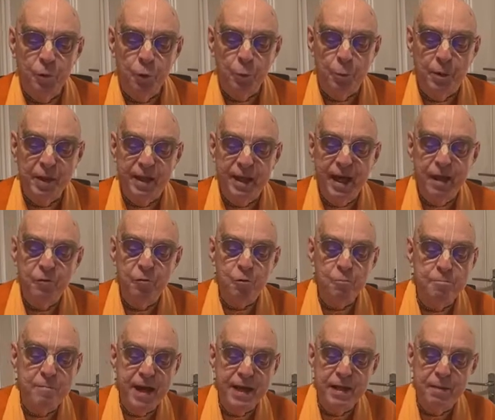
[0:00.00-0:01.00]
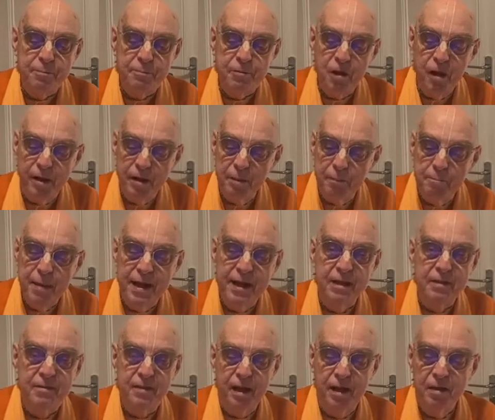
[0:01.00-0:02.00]
who began to
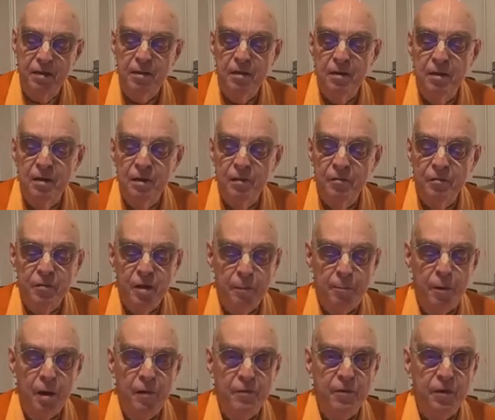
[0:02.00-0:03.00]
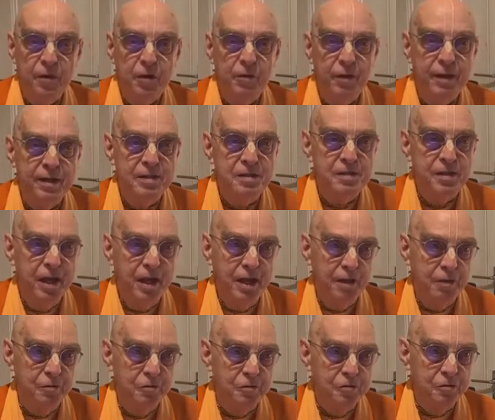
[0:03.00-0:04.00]
meditate upon the great
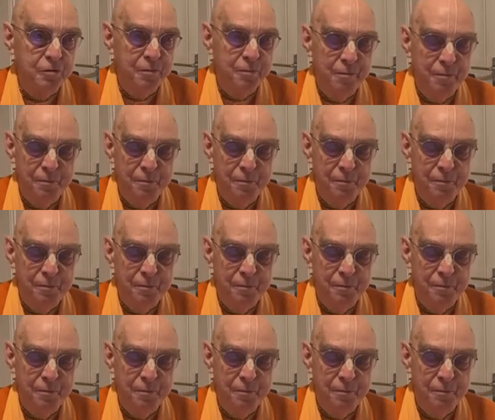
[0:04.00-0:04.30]
sage.